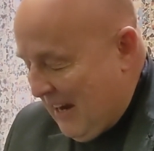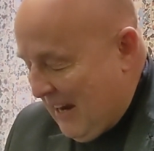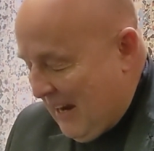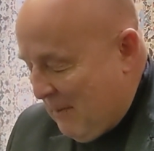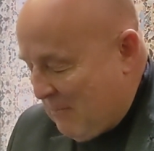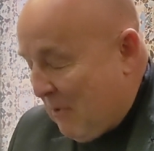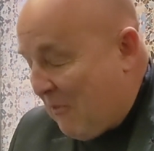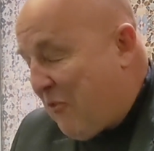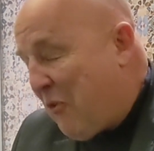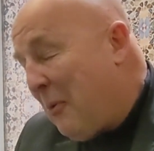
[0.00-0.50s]

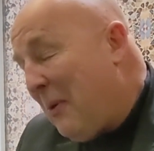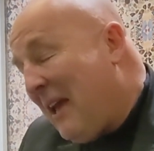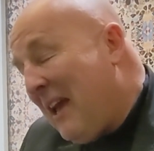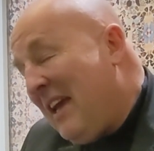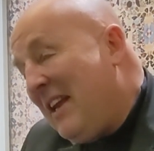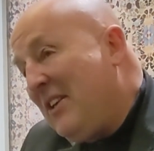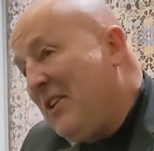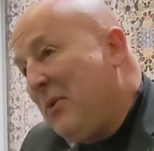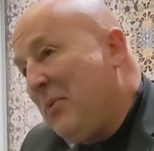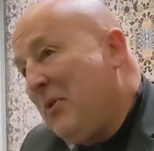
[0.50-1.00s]
And before we
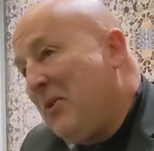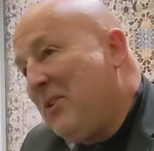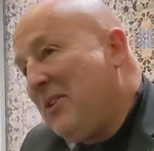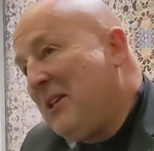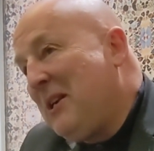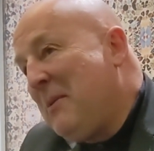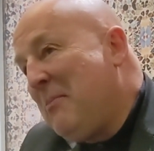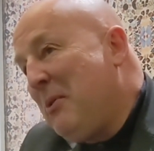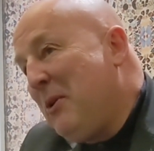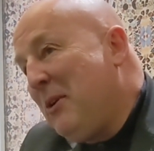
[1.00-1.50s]
get into what's
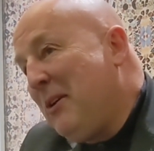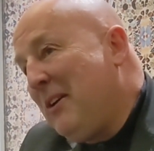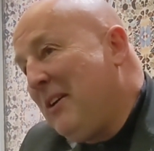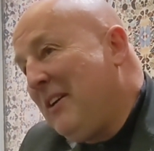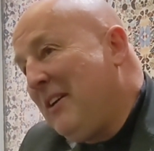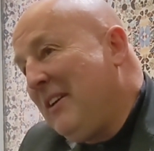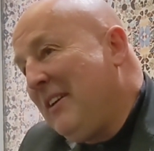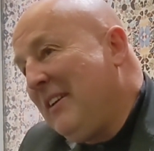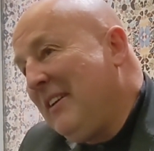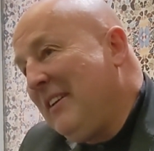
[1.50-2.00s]
in the book,
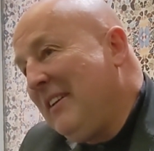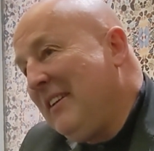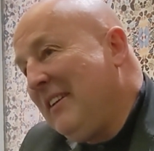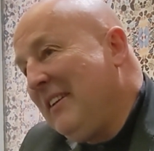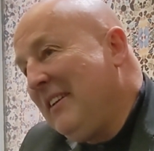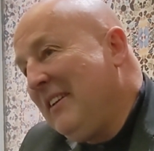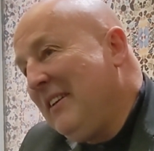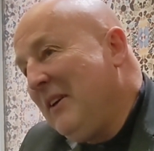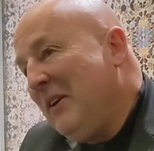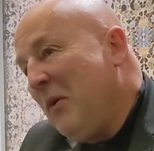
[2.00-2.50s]

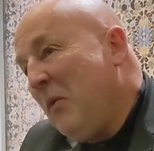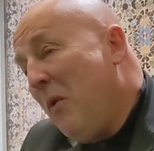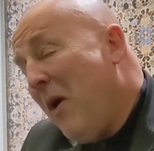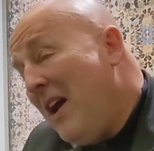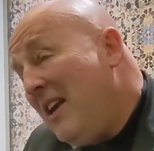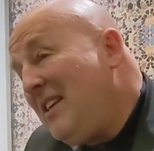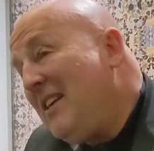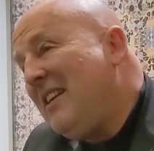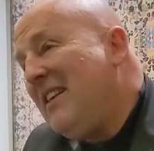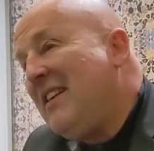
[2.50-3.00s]

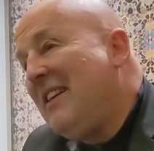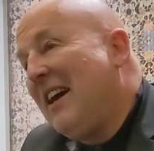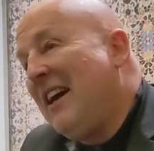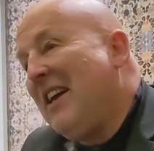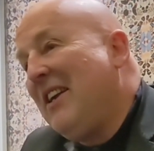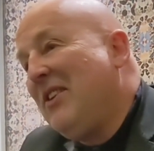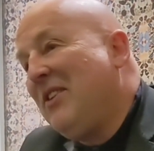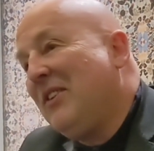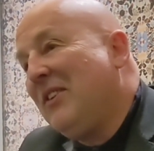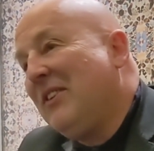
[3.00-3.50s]
why is it
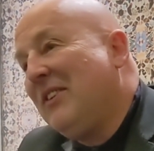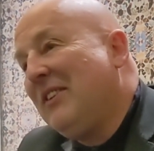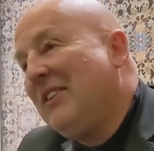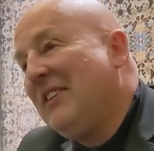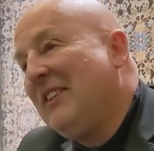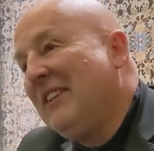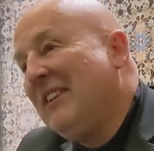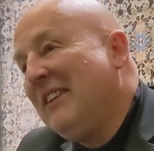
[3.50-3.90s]
titled